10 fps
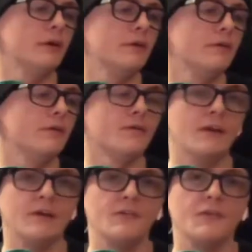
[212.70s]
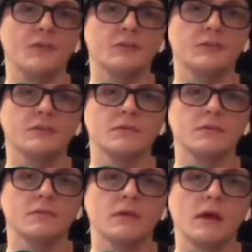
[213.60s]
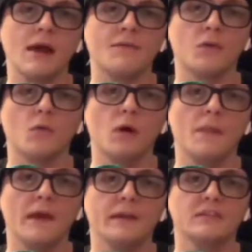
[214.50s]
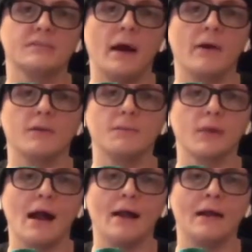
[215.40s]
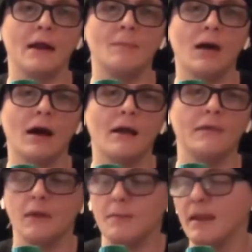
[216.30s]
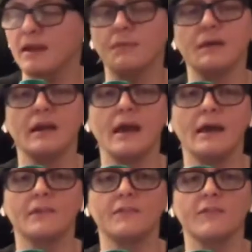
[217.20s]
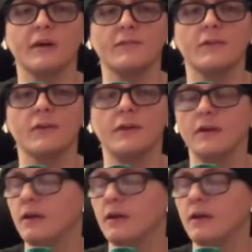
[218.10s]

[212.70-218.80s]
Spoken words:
but the very first ever one they inspired a black guy by, they made it a banana flavor.